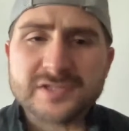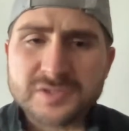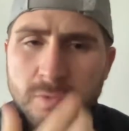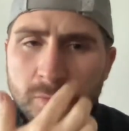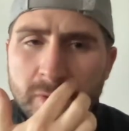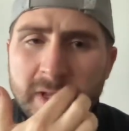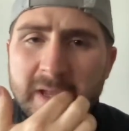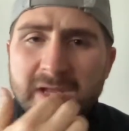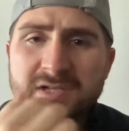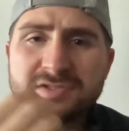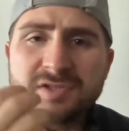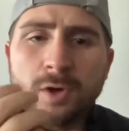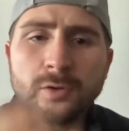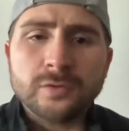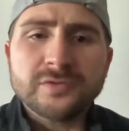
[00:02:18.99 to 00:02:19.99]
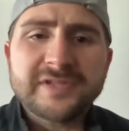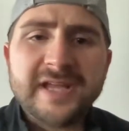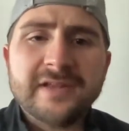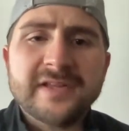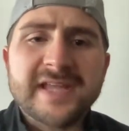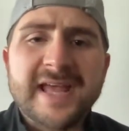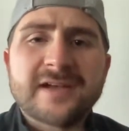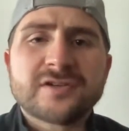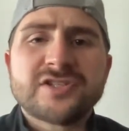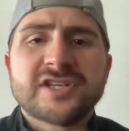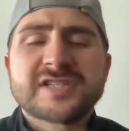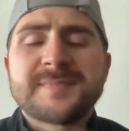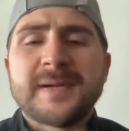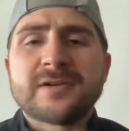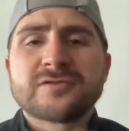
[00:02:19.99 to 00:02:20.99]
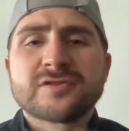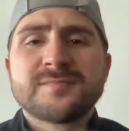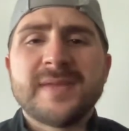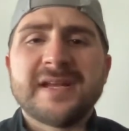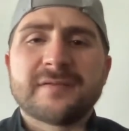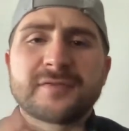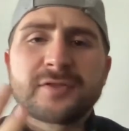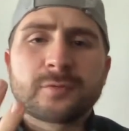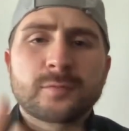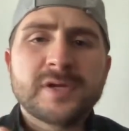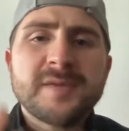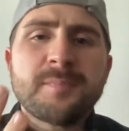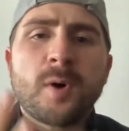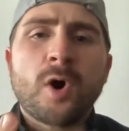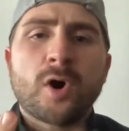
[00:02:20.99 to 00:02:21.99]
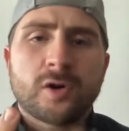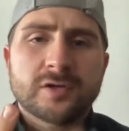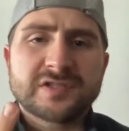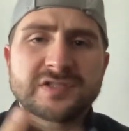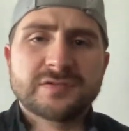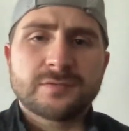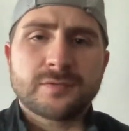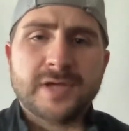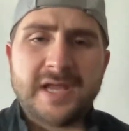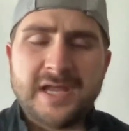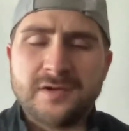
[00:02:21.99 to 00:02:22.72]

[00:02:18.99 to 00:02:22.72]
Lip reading: So total daily energy expenditure is made of 3 parts, okay?